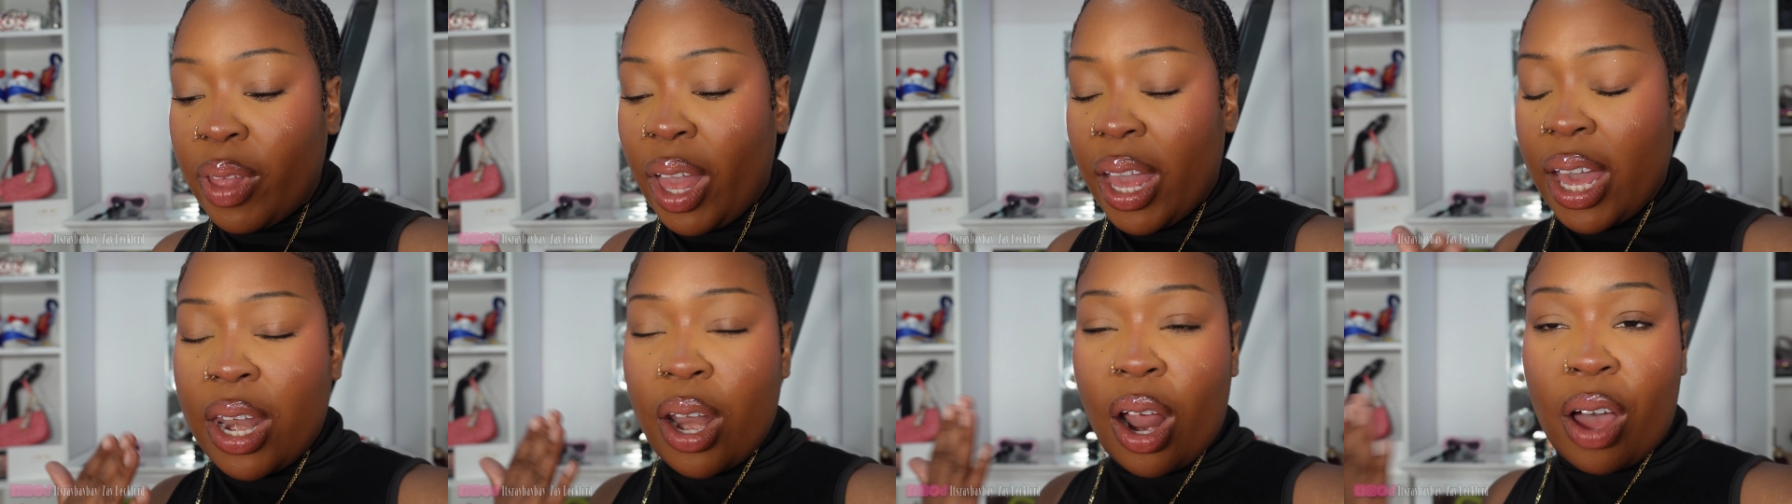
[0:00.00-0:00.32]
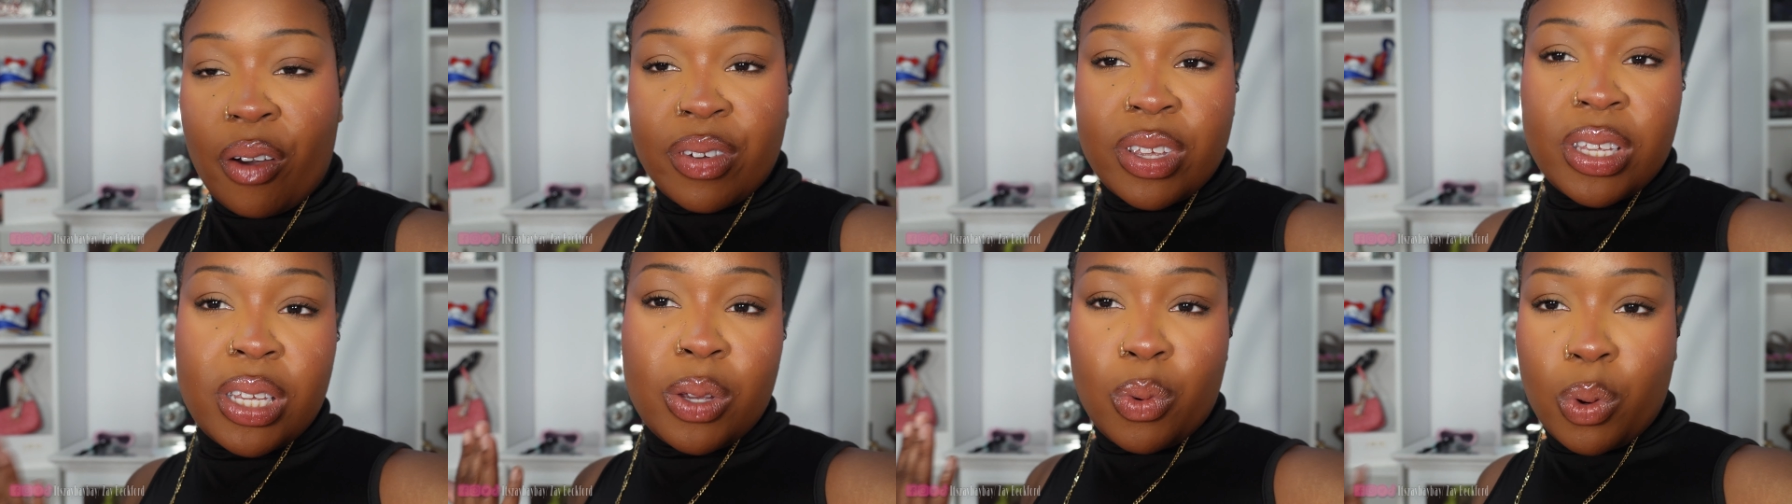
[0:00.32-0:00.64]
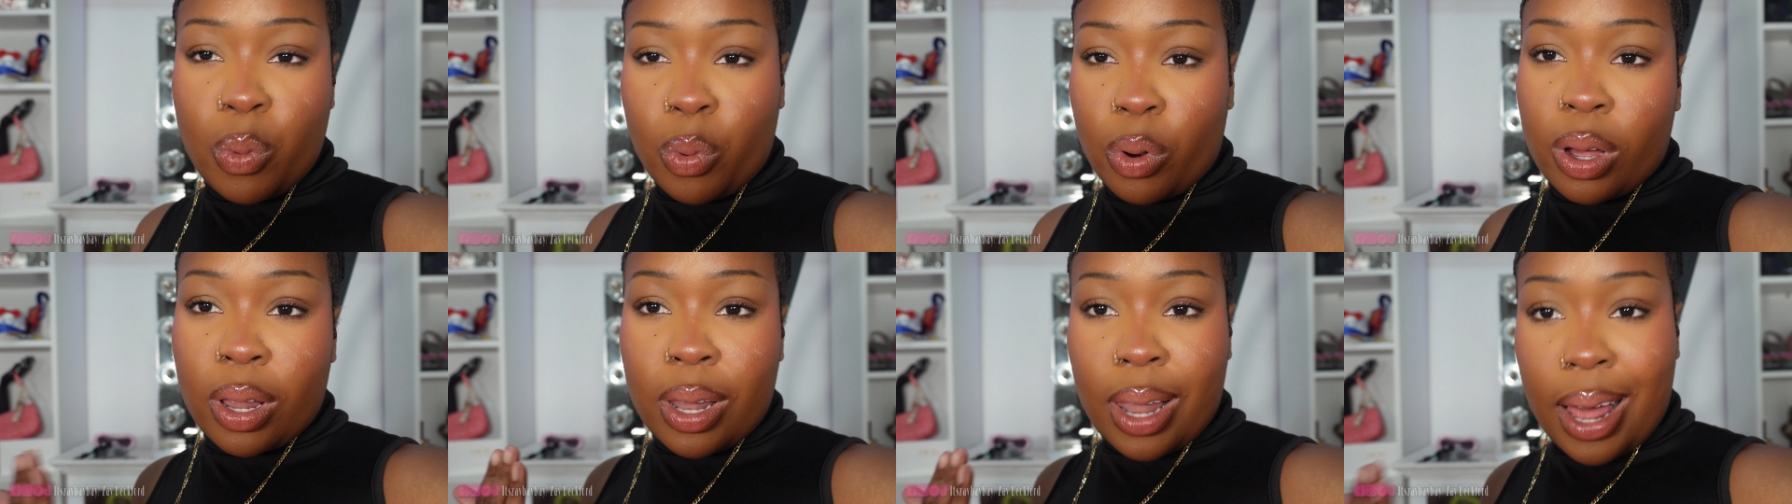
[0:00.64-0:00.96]
And obviously when
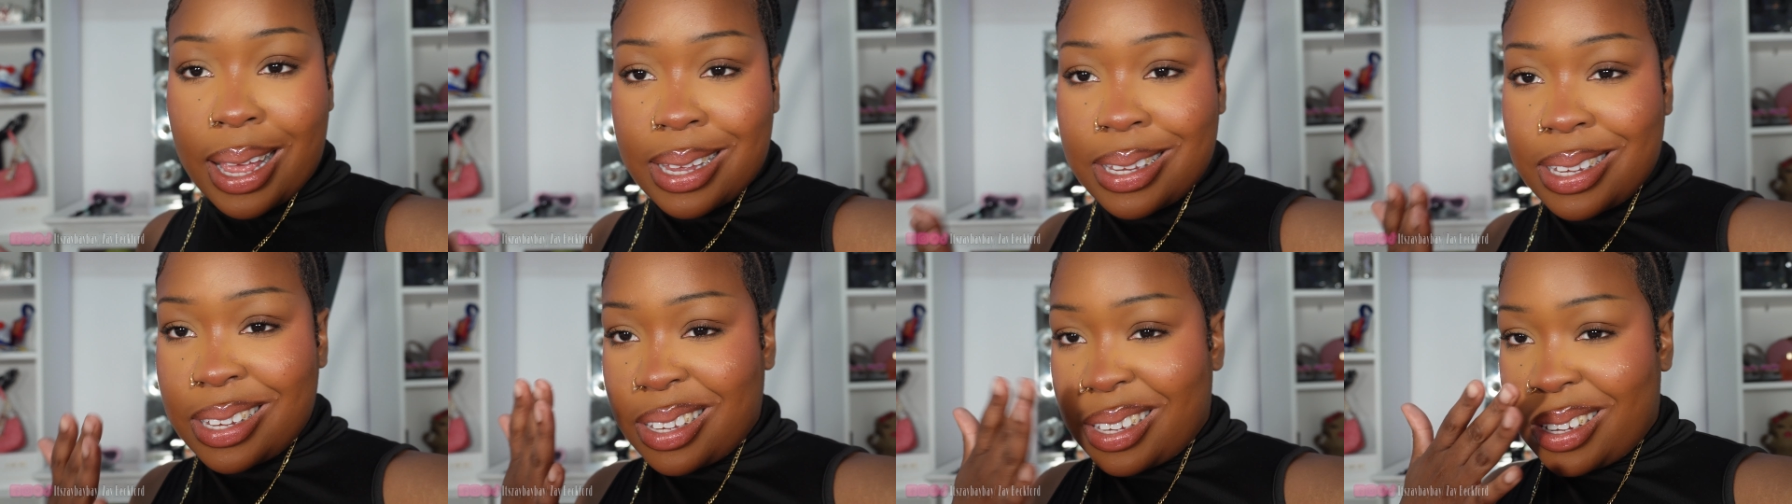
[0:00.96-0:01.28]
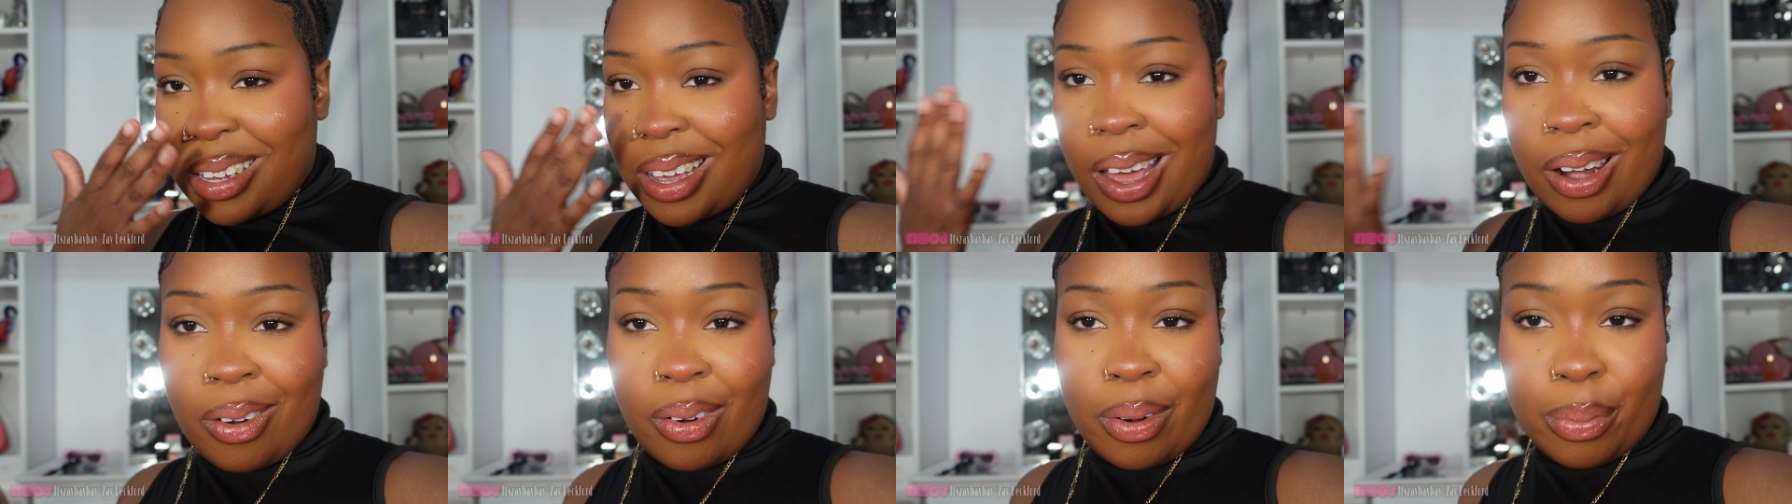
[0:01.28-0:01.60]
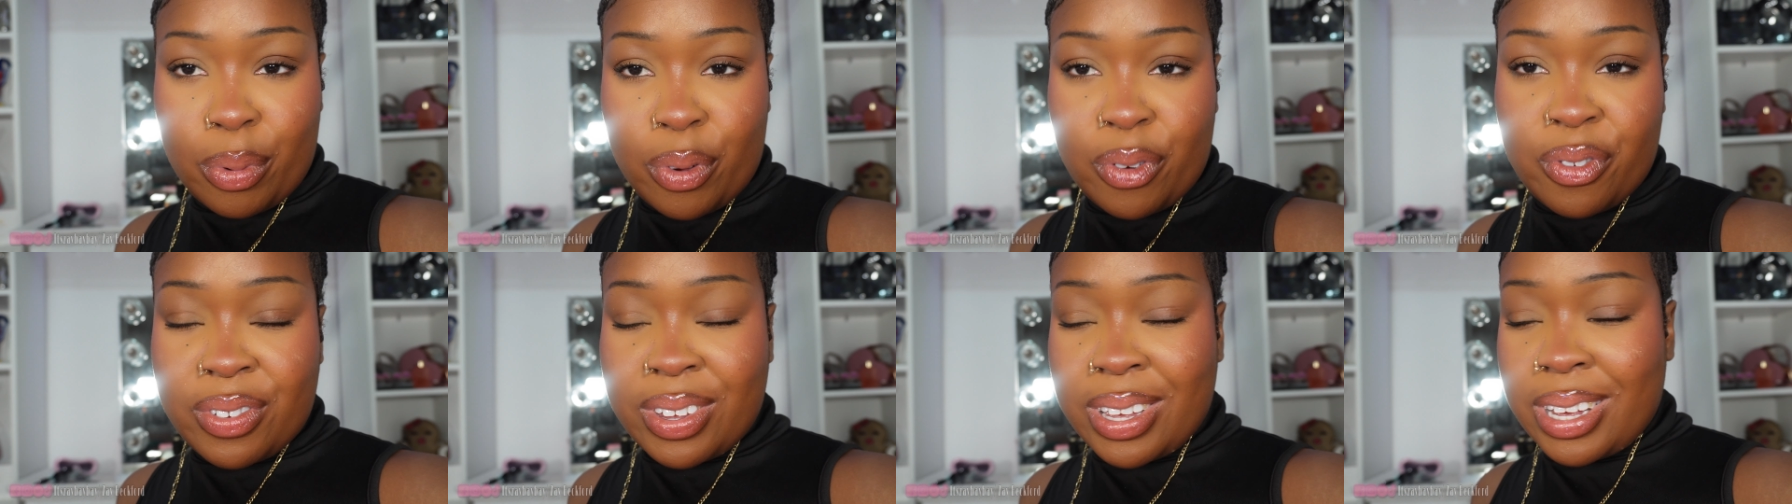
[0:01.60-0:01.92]
you wear glasses, it kind of
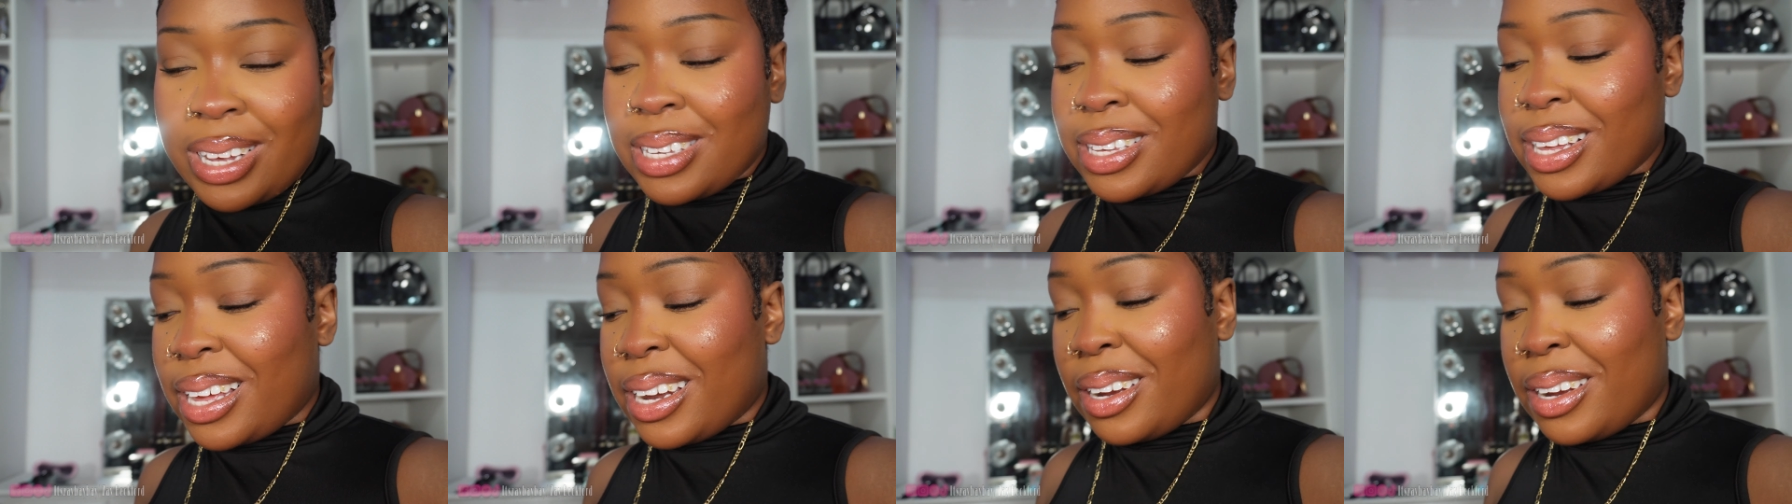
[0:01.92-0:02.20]
removes it because